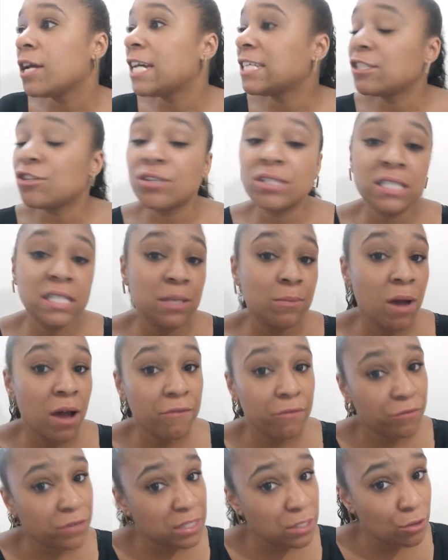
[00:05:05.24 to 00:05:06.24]
As you can see, my
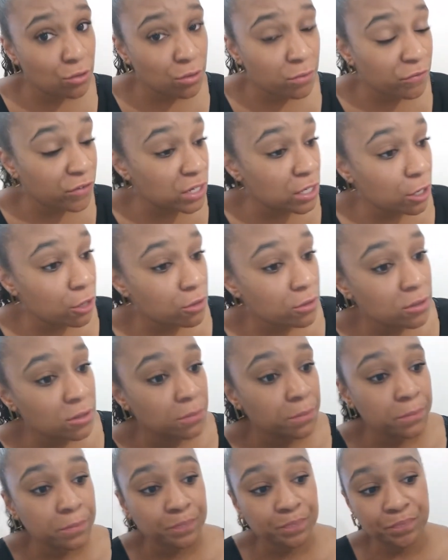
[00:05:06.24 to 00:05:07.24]
other
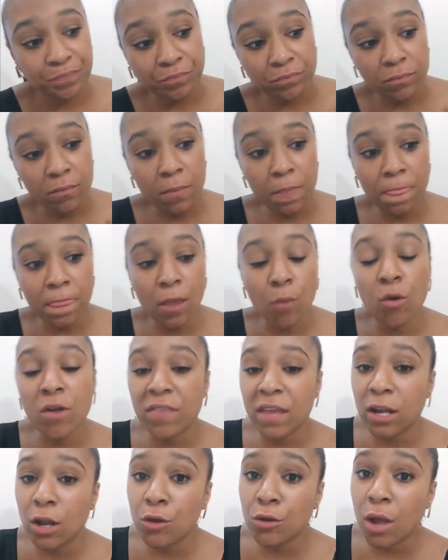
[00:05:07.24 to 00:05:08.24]
videos,
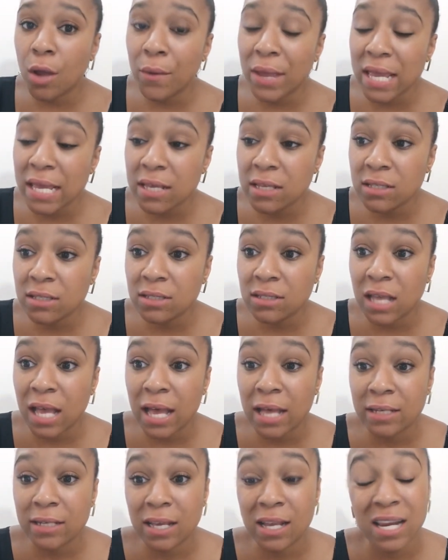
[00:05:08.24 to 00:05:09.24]
what their logo is.
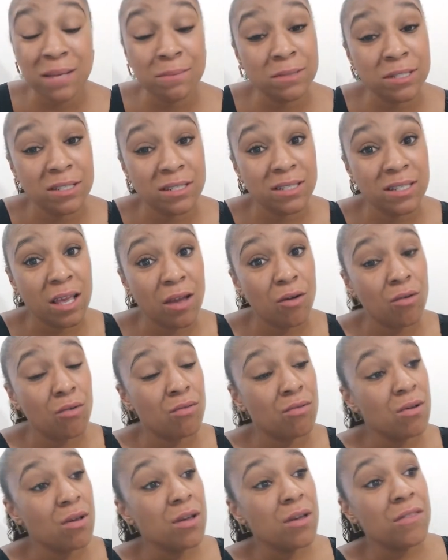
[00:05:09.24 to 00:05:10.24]
And they claim to
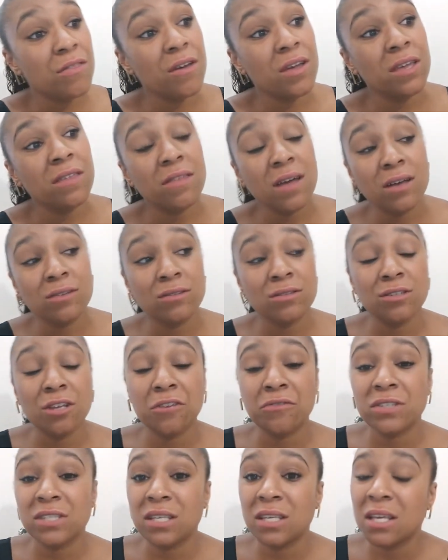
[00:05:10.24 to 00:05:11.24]
sell 30,000
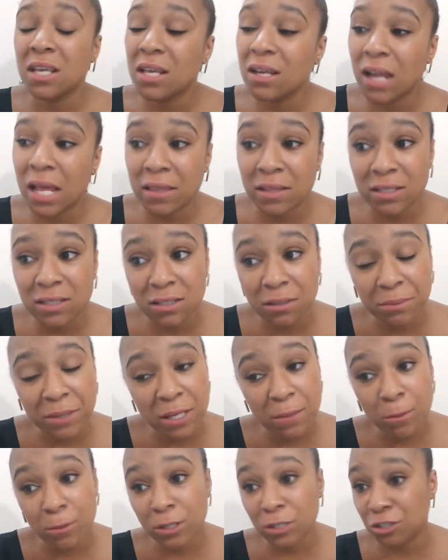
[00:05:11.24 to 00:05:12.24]
sofas a year like this to
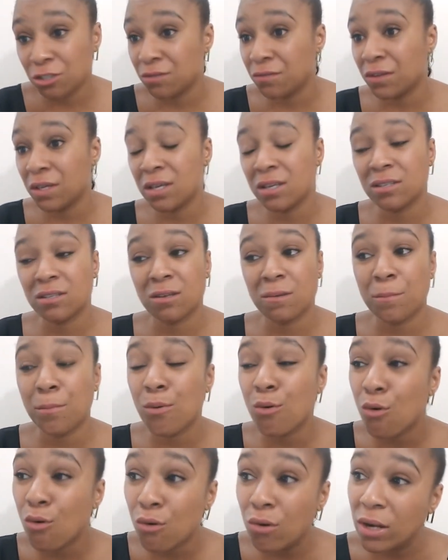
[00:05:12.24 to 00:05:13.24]
people. And I just think it's
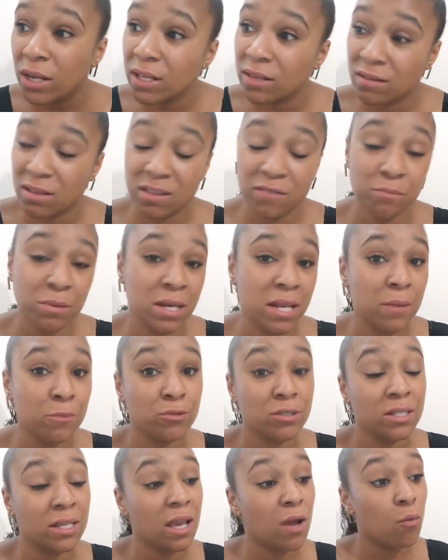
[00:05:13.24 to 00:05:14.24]
appalling that they've been
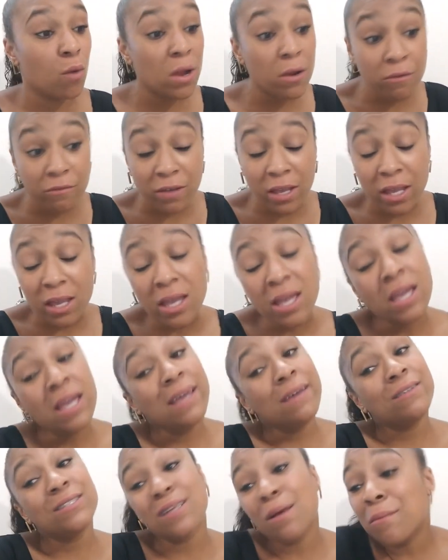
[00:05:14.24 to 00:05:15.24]
able to get away with it.
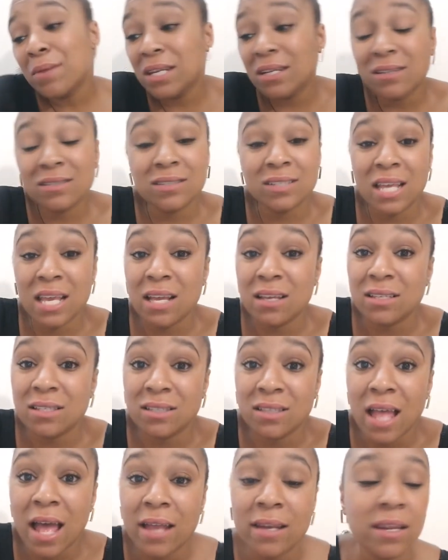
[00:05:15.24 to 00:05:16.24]
If somebody doesn't take a
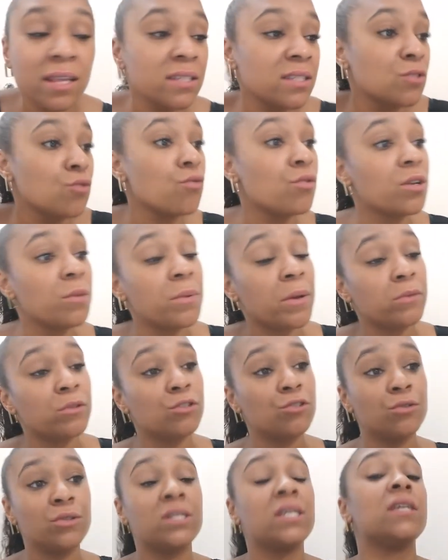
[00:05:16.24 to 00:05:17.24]
stand, they're still going to be
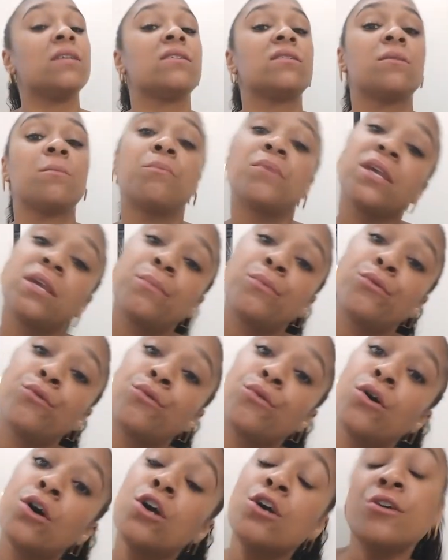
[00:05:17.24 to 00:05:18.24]
able to do it to innocent
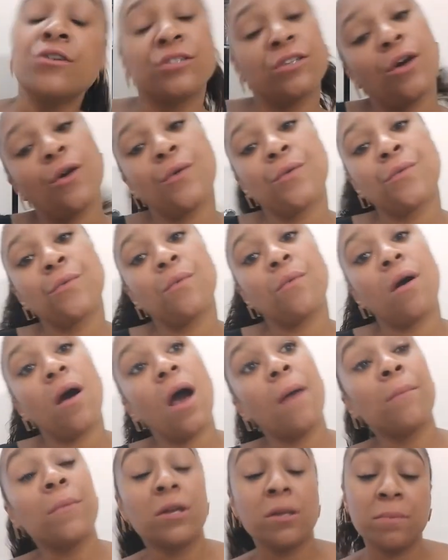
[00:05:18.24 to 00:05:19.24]
people. So
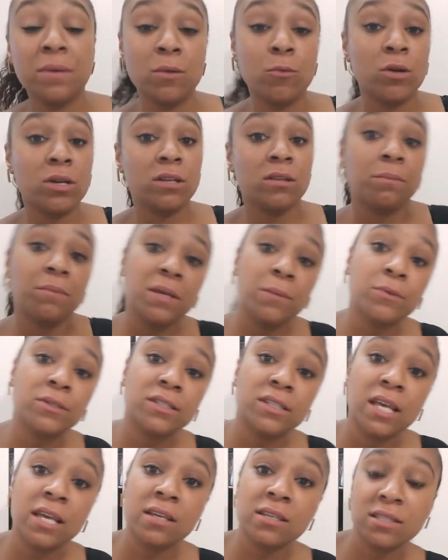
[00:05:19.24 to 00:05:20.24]
I'm going to be one of the
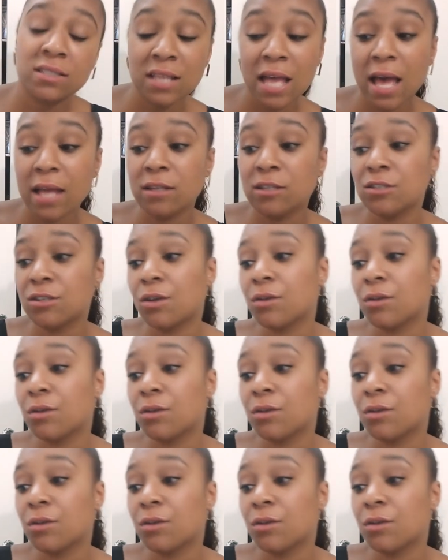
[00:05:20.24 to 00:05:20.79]
people to take a stand.